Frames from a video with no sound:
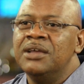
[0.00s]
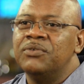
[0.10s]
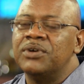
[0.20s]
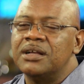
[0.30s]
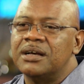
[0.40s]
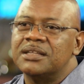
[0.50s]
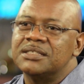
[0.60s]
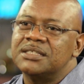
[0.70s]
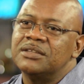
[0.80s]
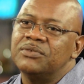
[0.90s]

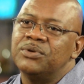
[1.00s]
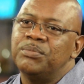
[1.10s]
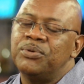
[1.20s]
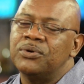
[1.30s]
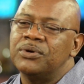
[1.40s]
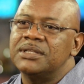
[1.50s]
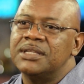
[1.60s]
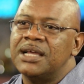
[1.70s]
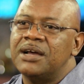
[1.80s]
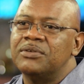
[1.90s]
regardless of the report
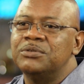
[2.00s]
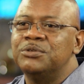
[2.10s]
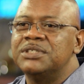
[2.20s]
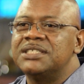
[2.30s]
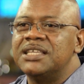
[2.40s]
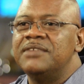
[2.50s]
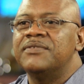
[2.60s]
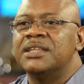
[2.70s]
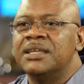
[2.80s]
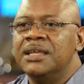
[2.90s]
that I was
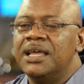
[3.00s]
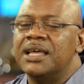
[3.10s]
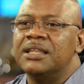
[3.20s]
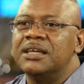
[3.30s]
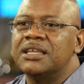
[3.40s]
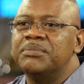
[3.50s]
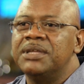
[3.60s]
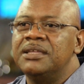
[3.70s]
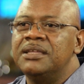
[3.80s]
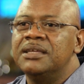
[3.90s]
receiving. And look at
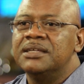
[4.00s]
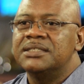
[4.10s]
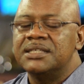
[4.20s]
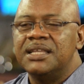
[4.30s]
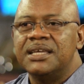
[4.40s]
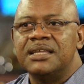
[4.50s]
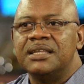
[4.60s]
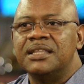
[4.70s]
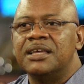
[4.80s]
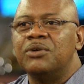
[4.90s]
me today.
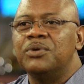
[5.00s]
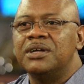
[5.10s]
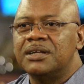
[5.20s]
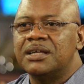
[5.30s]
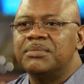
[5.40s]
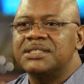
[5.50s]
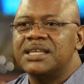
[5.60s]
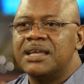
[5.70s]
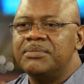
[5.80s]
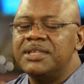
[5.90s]
There will come a
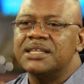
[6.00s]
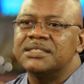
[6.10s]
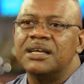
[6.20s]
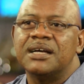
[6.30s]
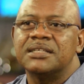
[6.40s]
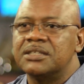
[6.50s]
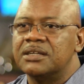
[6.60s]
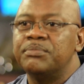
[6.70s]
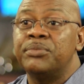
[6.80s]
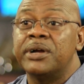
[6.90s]
time, yes, God's
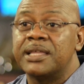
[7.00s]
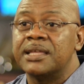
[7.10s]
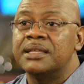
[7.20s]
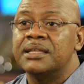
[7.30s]
gonna break it,